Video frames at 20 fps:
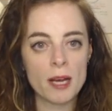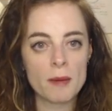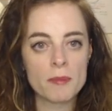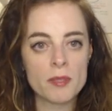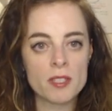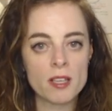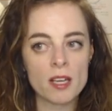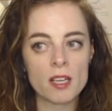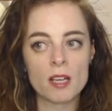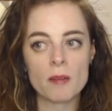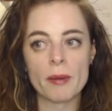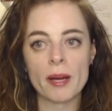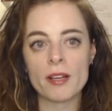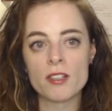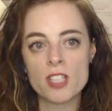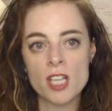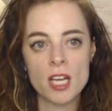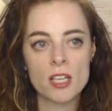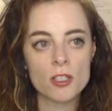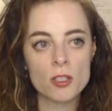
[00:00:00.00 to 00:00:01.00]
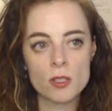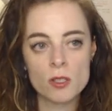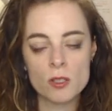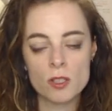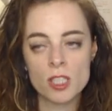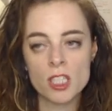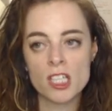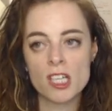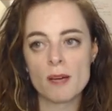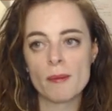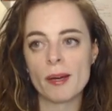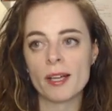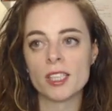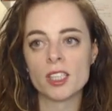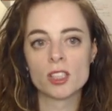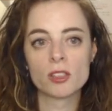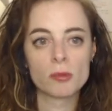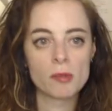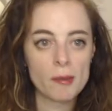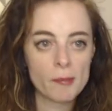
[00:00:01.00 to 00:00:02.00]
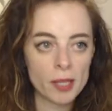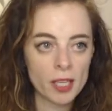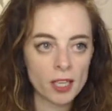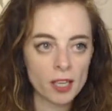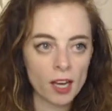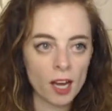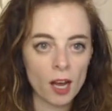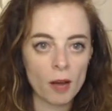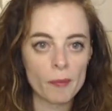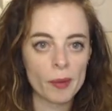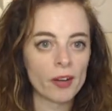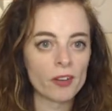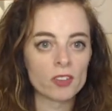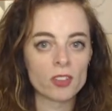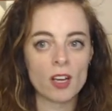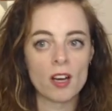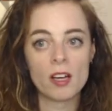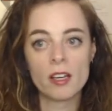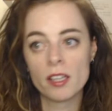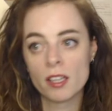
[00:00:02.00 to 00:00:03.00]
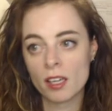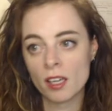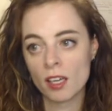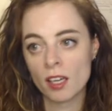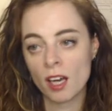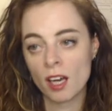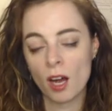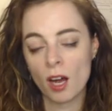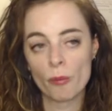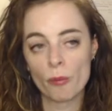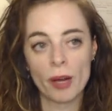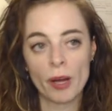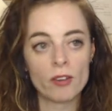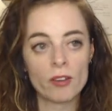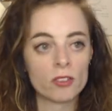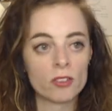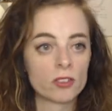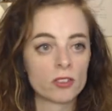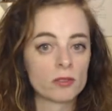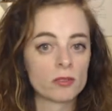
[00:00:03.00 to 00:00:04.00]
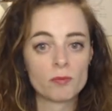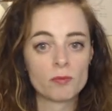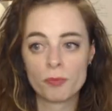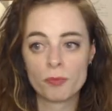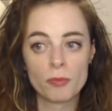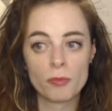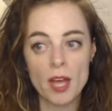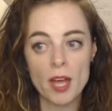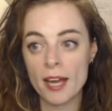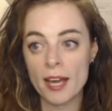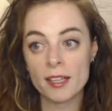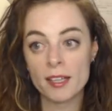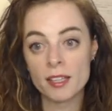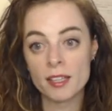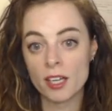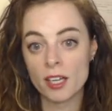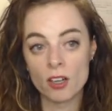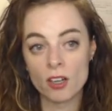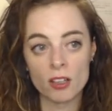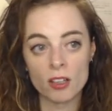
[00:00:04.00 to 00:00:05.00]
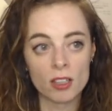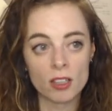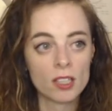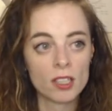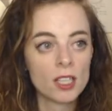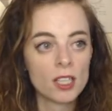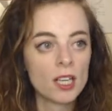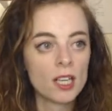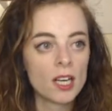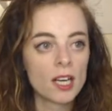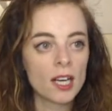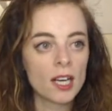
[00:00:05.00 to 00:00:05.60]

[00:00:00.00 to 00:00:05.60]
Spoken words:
my website about dentistry, about swimming, about hiking, about anything at all.